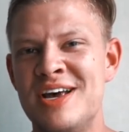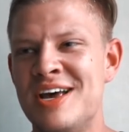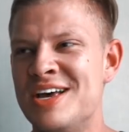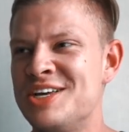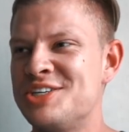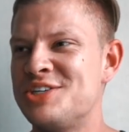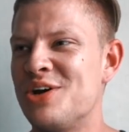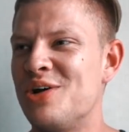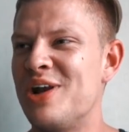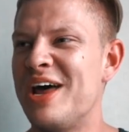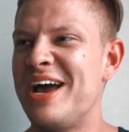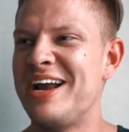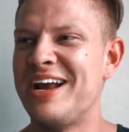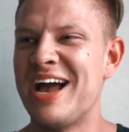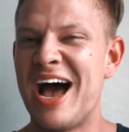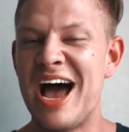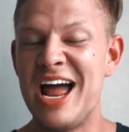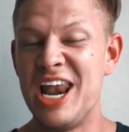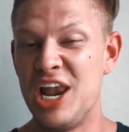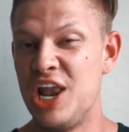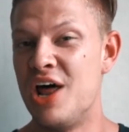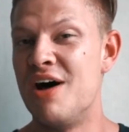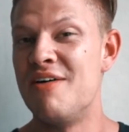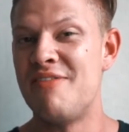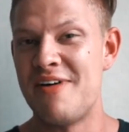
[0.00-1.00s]
So like, I
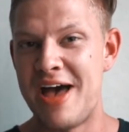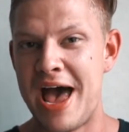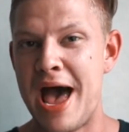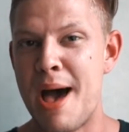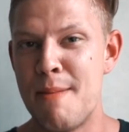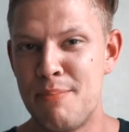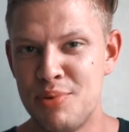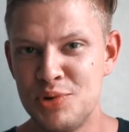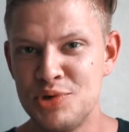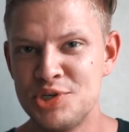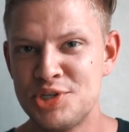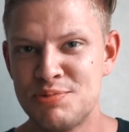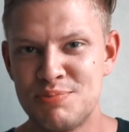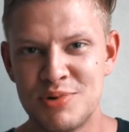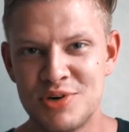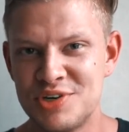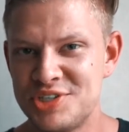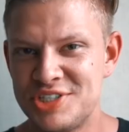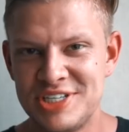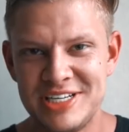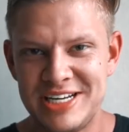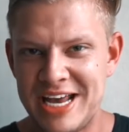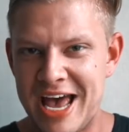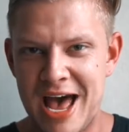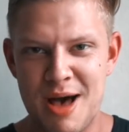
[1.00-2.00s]
love apples
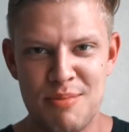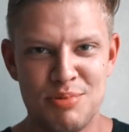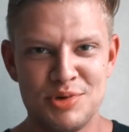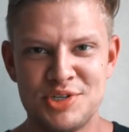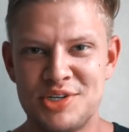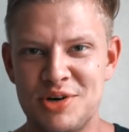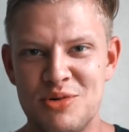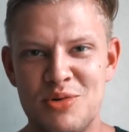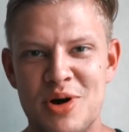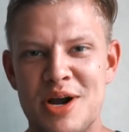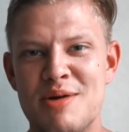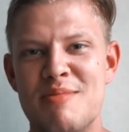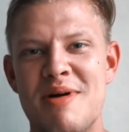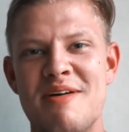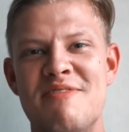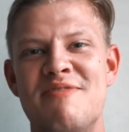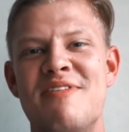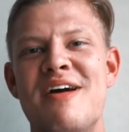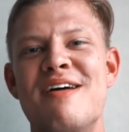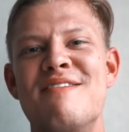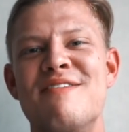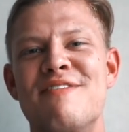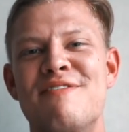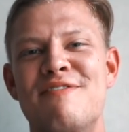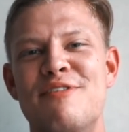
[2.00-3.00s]
personally. Apples are one of my
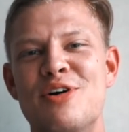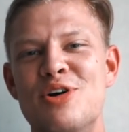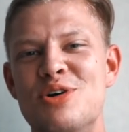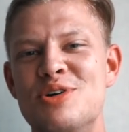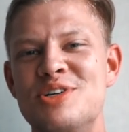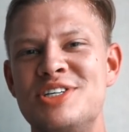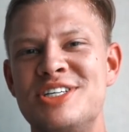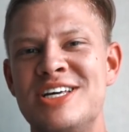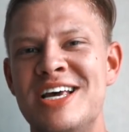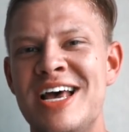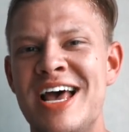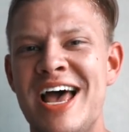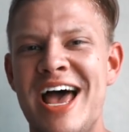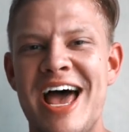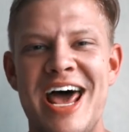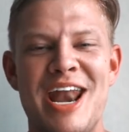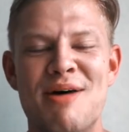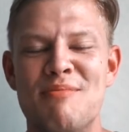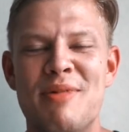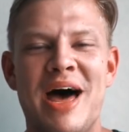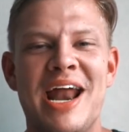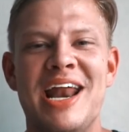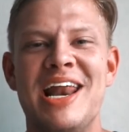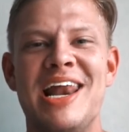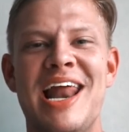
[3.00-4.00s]
favorite foods, and I'm
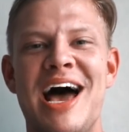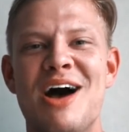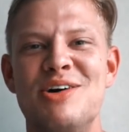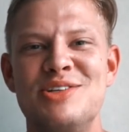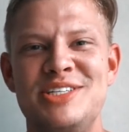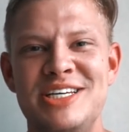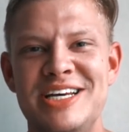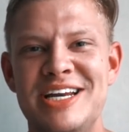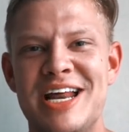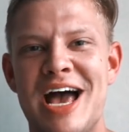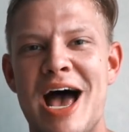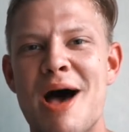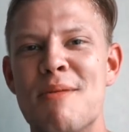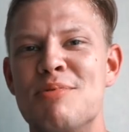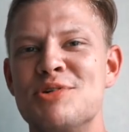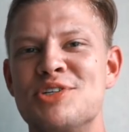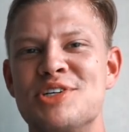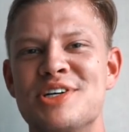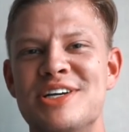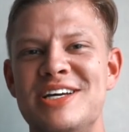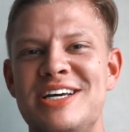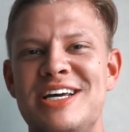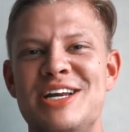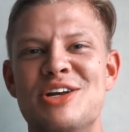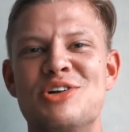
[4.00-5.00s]
not allowed to eat apples
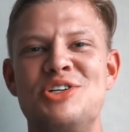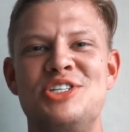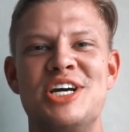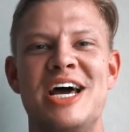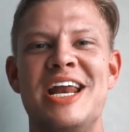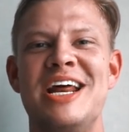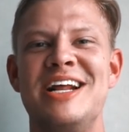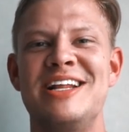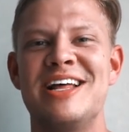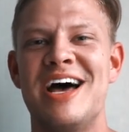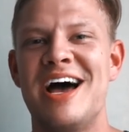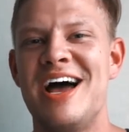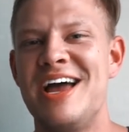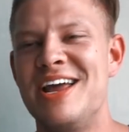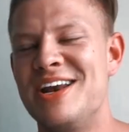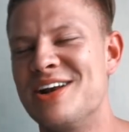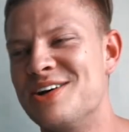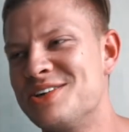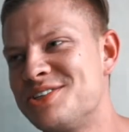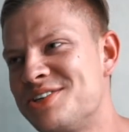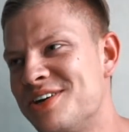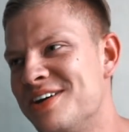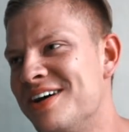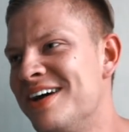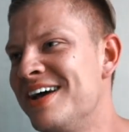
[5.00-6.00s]
on a ketogenic diet, you know.
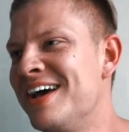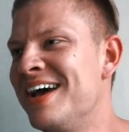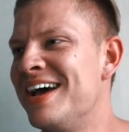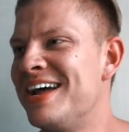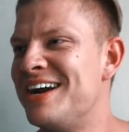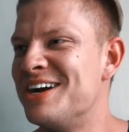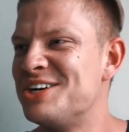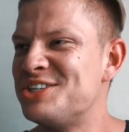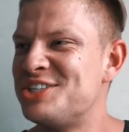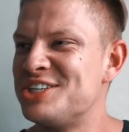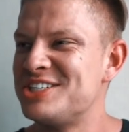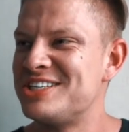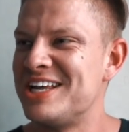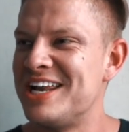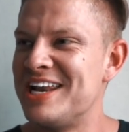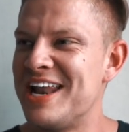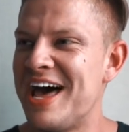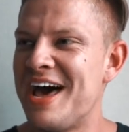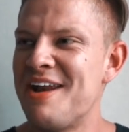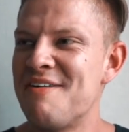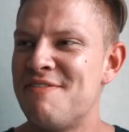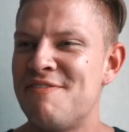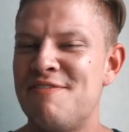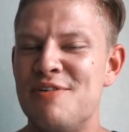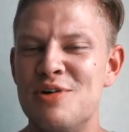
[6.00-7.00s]
So there's just a
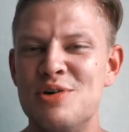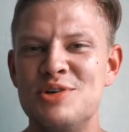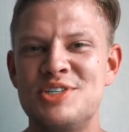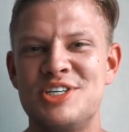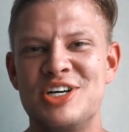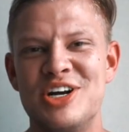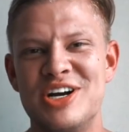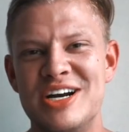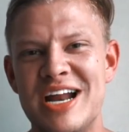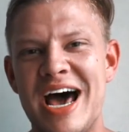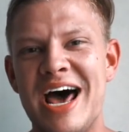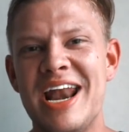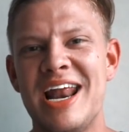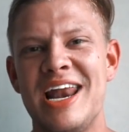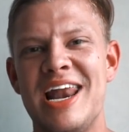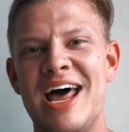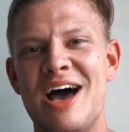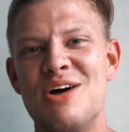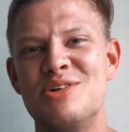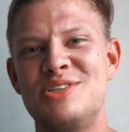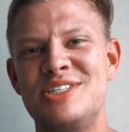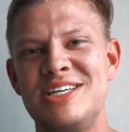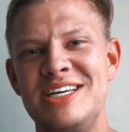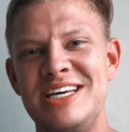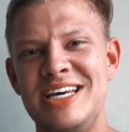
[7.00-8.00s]
lot of foods that you're not
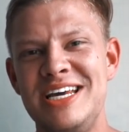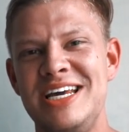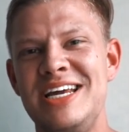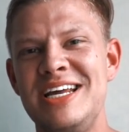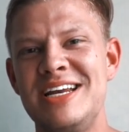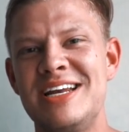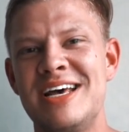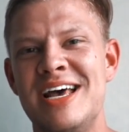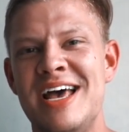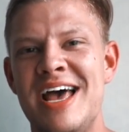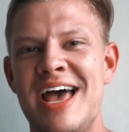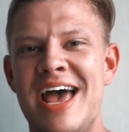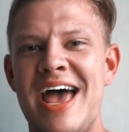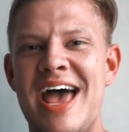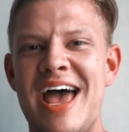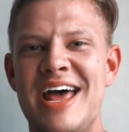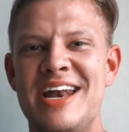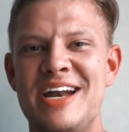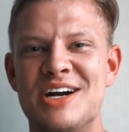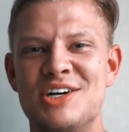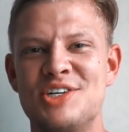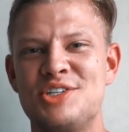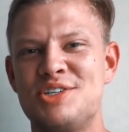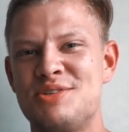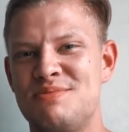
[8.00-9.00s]
allowed to eat, and
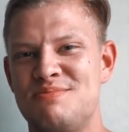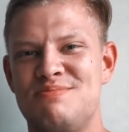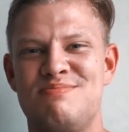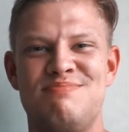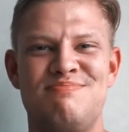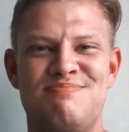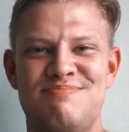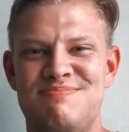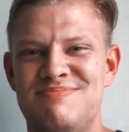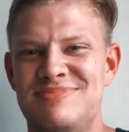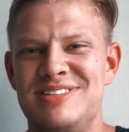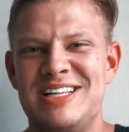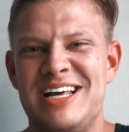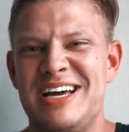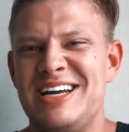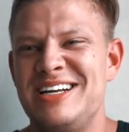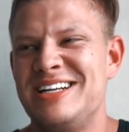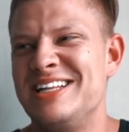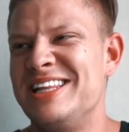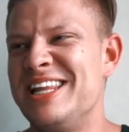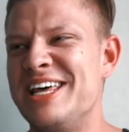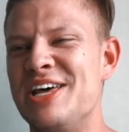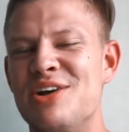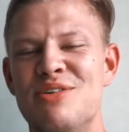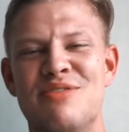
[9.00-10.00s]
there's like
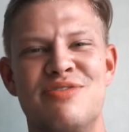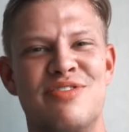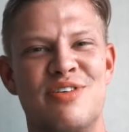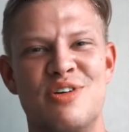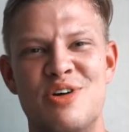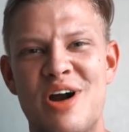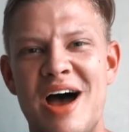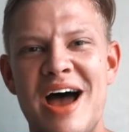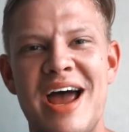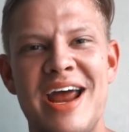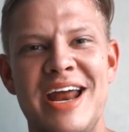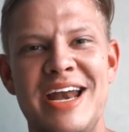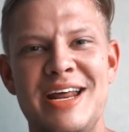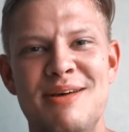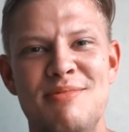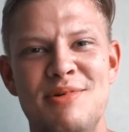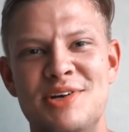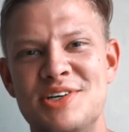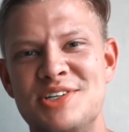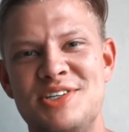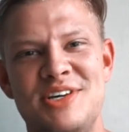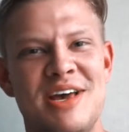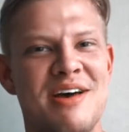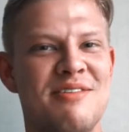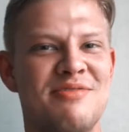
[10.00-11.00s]
little variety
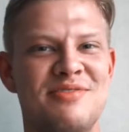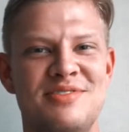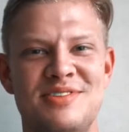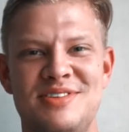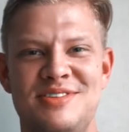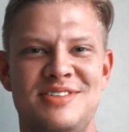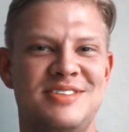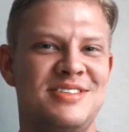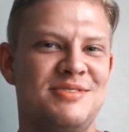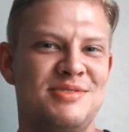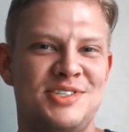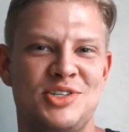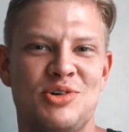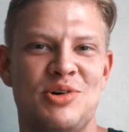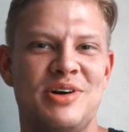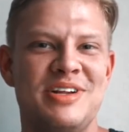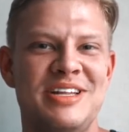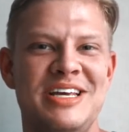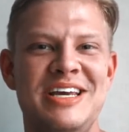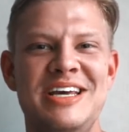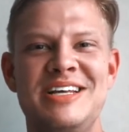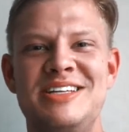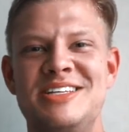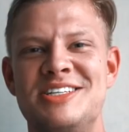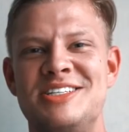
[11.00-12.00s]
because you have to sort
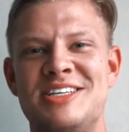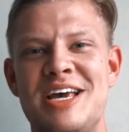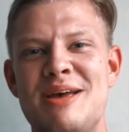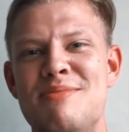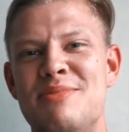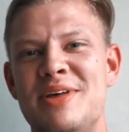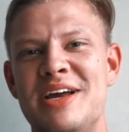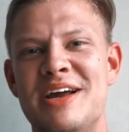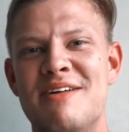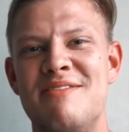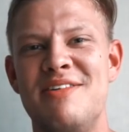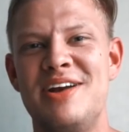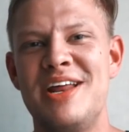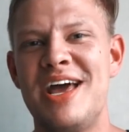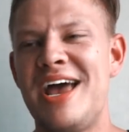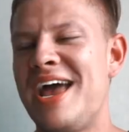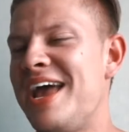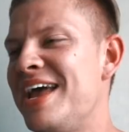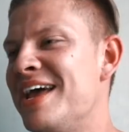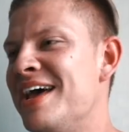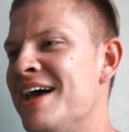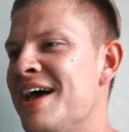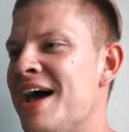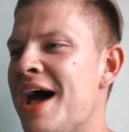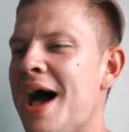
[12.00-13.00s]
of eat the same thing every
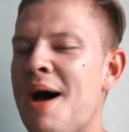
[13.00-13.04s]
day.